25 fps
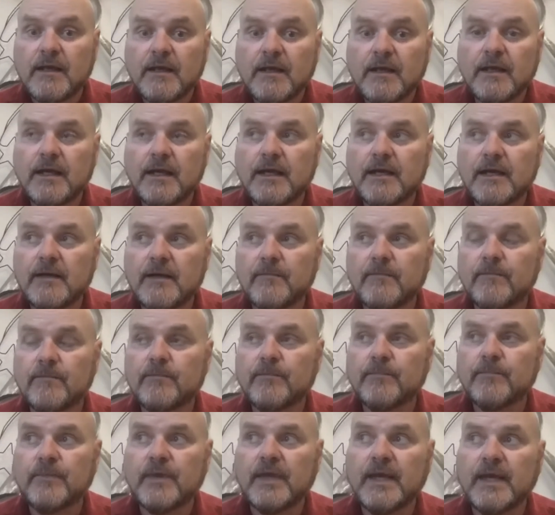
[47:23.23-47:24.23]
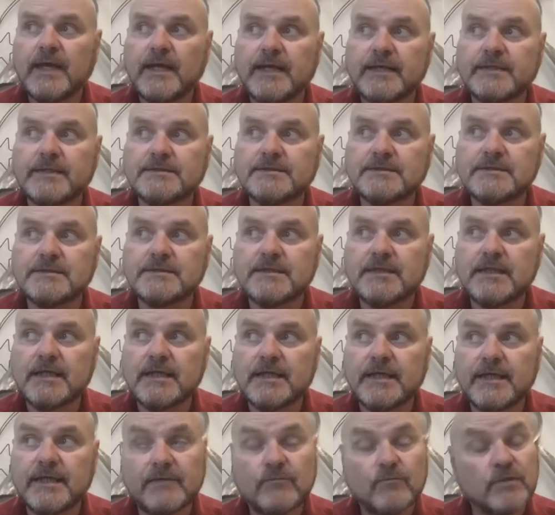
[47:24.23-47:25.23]
And
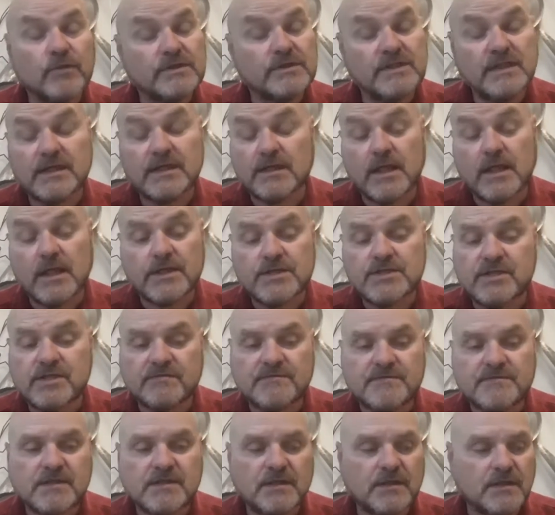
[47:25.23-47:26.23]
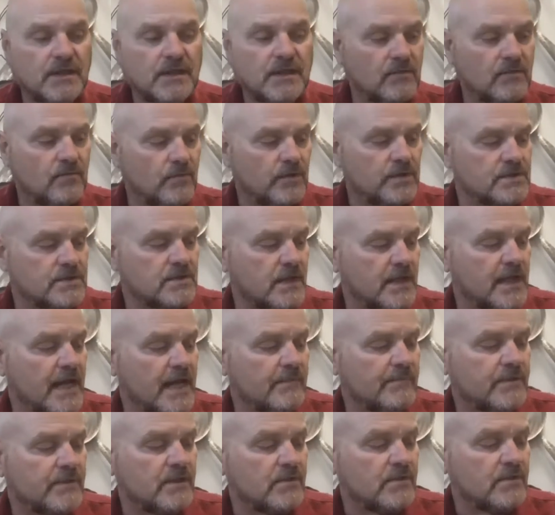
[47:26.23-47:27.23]
we're seeing a lot of shifts in what's going to
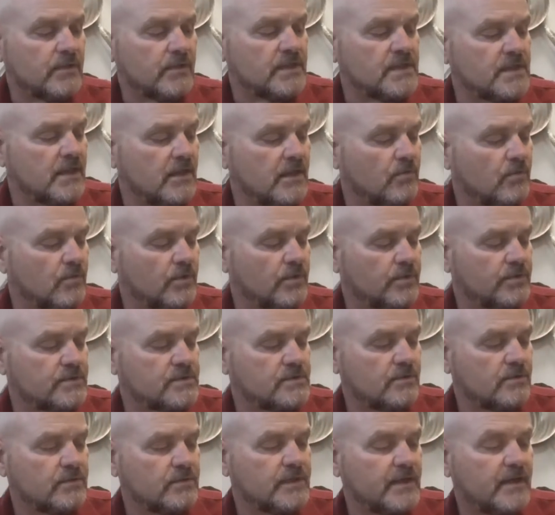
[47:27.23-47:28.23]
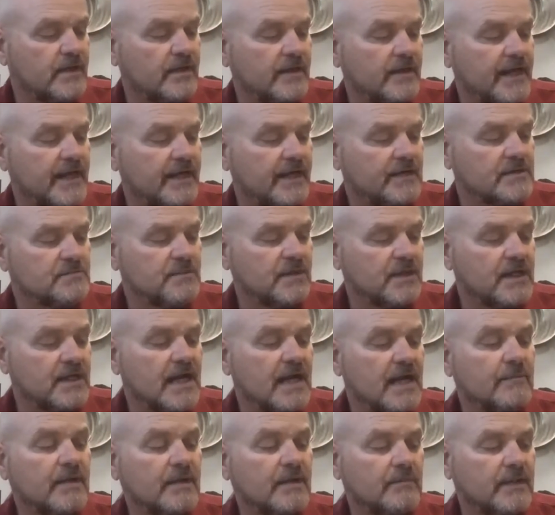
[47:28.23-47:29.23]
happen in the retail world. There's no doubt of that. It's been
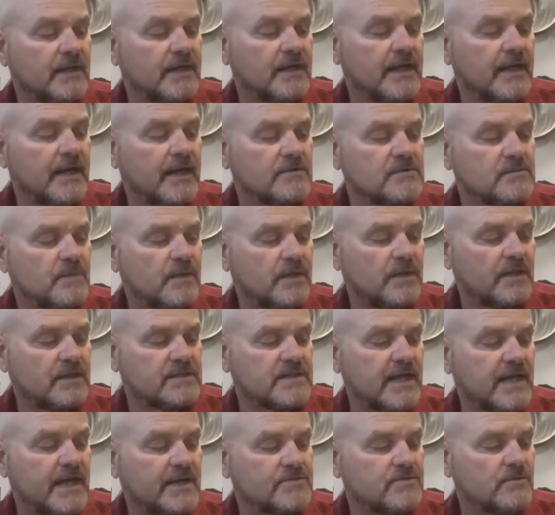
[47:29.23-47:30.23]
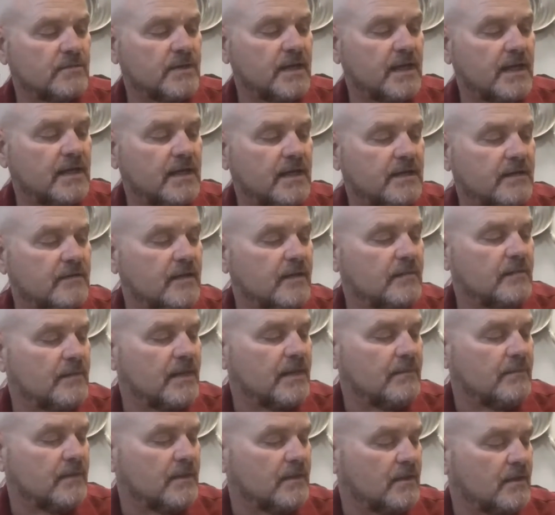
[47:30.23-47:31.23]
coming, but now it's been exacerbated and
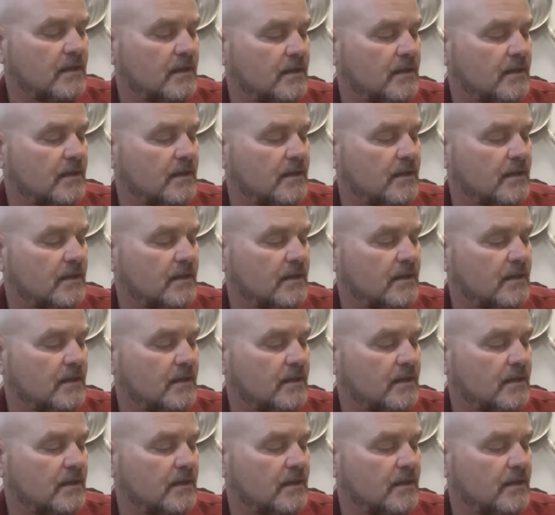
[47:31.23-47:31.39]
maybe